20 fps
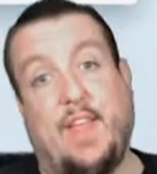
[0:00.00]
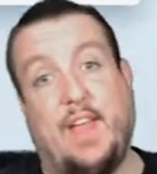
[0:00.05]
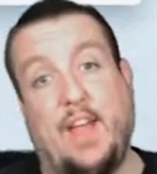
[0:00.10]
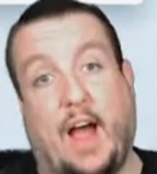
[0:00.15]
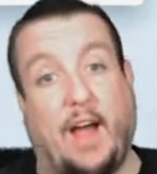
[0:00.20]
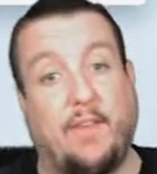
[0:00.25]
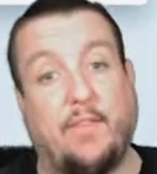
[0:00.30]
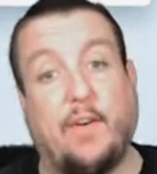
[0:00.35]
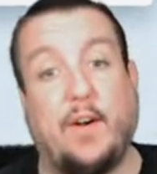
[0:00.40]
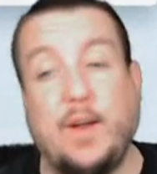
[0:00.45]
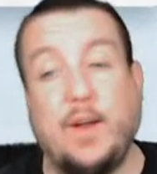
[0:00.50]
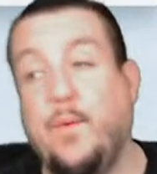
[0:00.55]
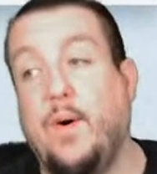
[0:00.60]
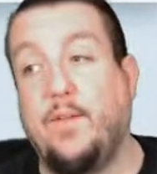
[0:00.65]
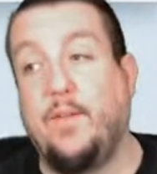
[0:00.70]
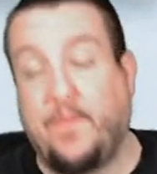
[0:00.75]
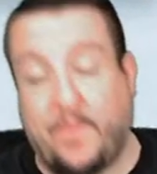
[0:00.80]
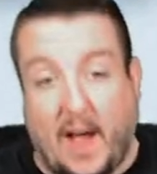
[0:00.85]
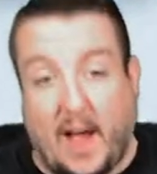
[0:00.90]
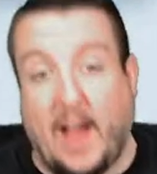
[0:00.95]
I've already won
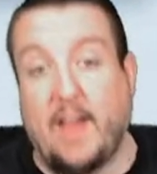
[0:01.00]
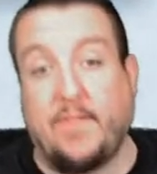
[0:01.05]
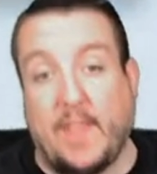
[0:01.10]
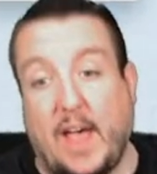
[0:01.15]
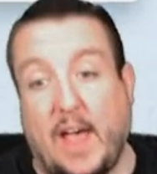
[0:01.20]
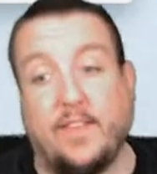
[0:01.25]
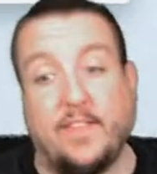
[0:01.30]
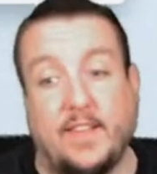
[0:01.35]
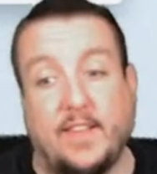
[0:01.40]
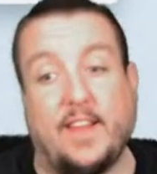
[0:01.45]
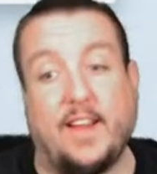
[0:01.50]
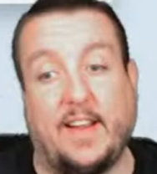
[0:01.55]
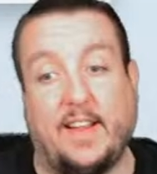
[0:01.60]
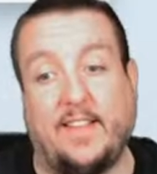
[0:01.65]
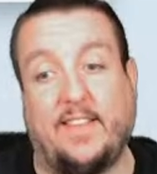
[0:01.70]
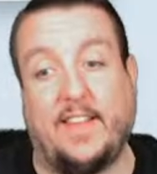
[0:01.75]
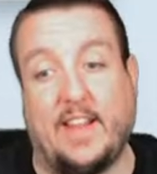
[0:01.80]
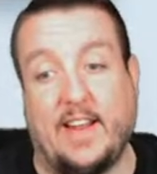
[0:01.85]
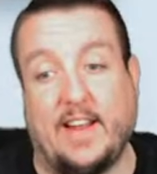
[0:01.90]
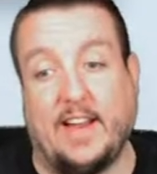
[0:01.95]
5,000 tickets
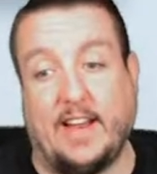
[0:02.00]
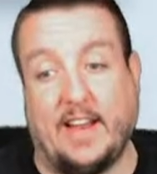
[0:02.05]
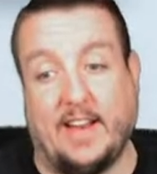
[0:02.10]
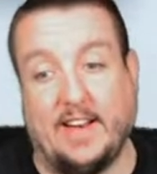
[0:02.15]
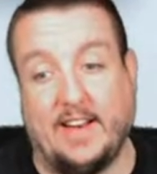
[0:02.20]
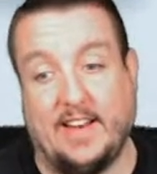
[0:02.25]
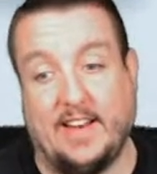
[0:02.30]
tonight.